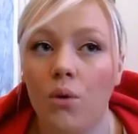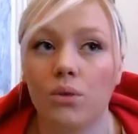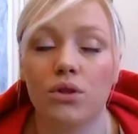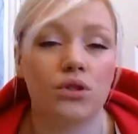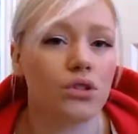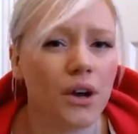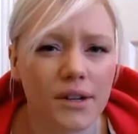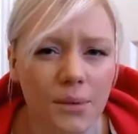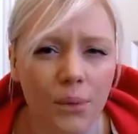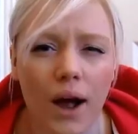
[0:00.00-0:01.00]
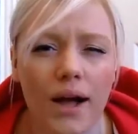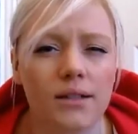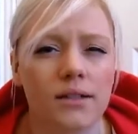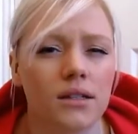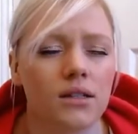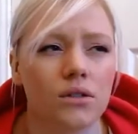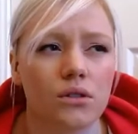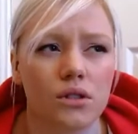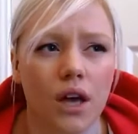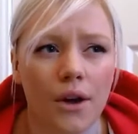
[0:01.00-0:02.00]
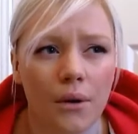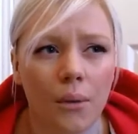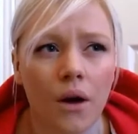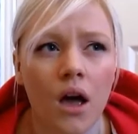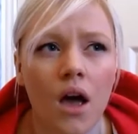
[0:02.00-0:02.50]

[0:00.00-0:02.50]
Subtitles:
was so depressed and so